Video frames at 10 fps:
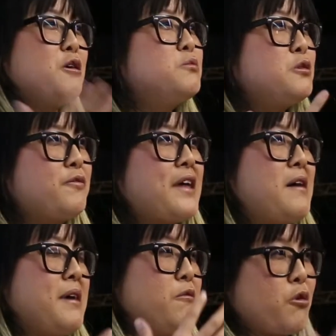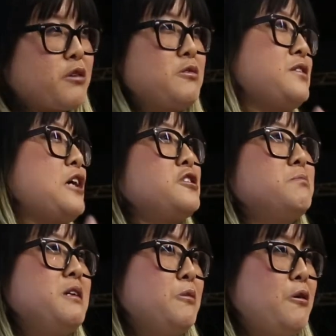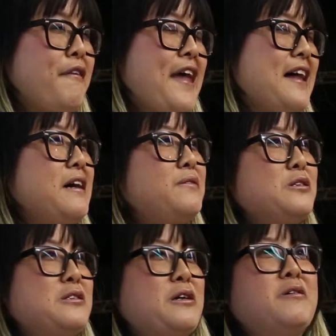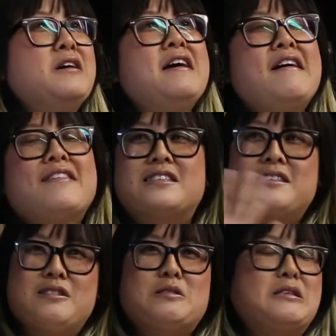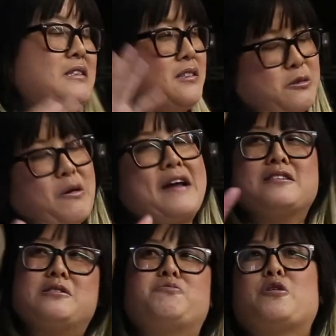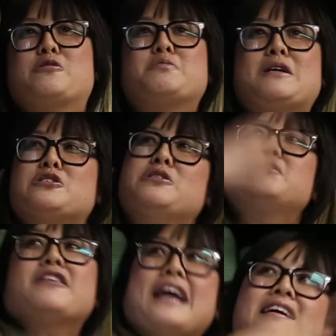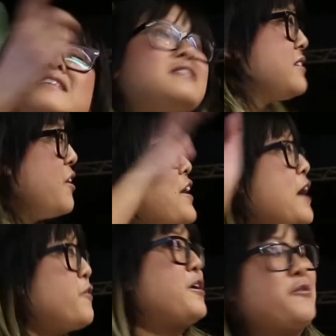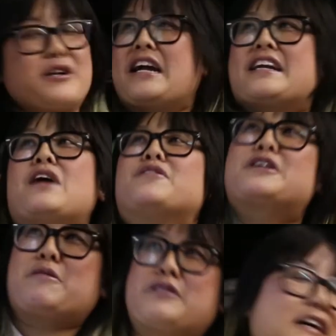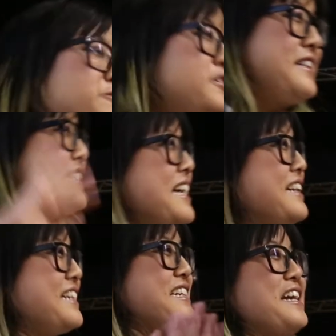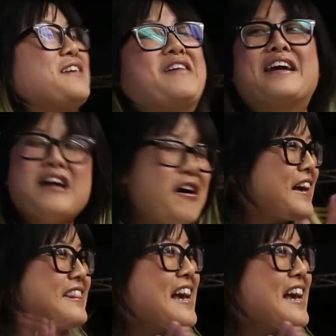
moved that my work was touching people on that level. So this is why this photo's special. Okay, we're cutting off. Okay, we're done. That's it anyway. Okay,